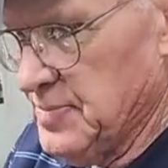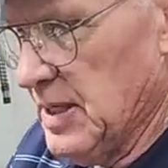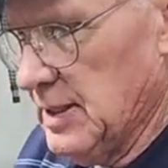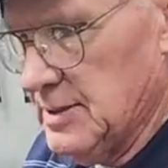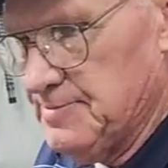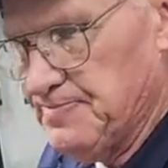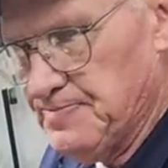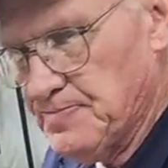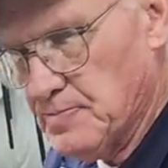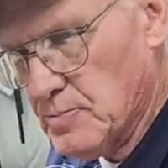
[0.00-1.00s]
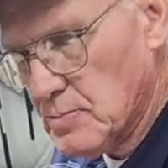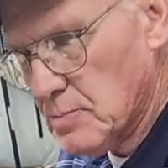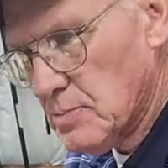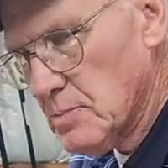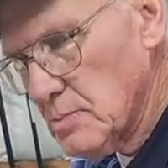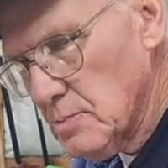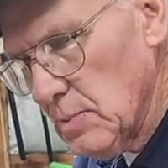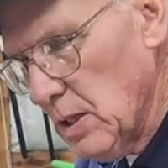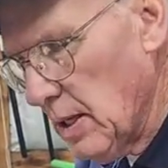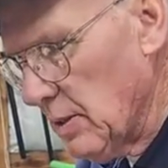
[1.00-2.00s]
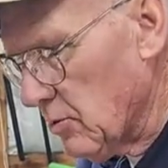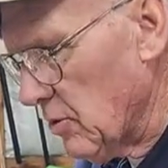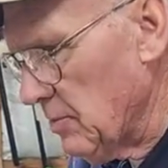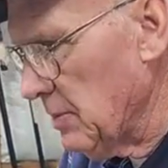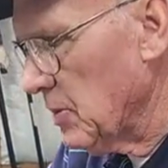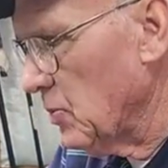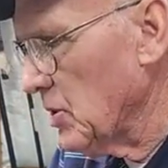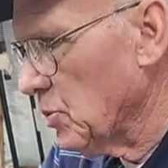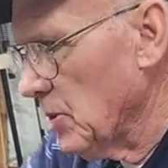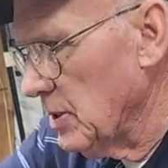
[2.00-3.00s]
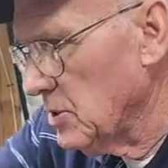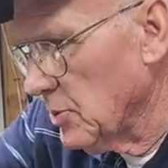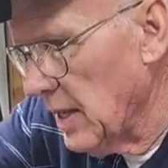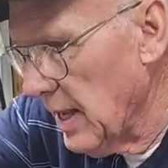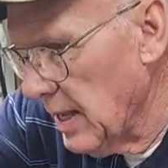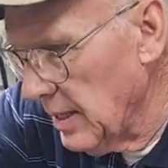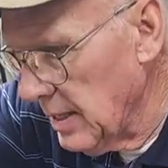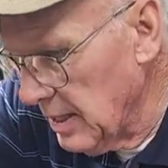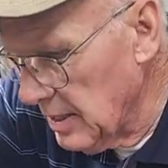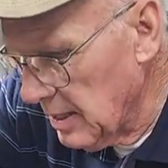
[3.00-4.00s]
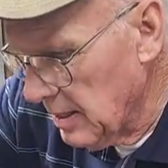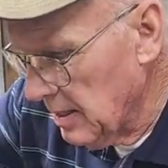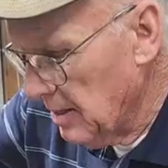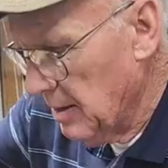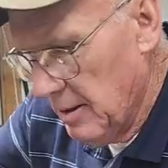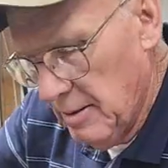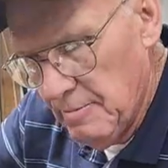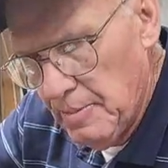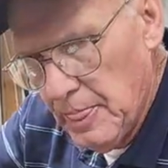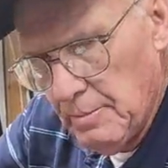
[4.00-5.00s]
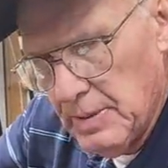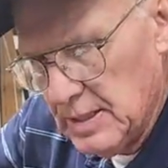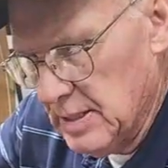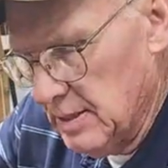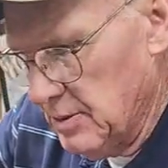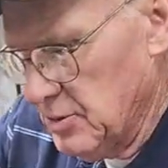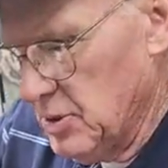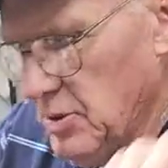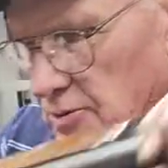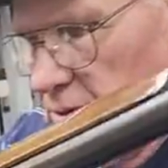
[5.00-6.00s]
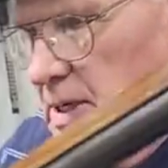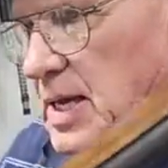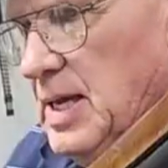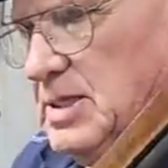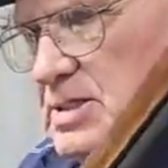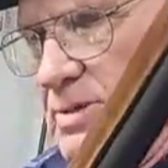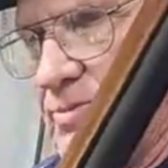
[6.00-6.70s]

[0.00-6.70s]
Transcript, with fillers: Um, and I don't remember which one this one had in it. But uh, there's two different kinds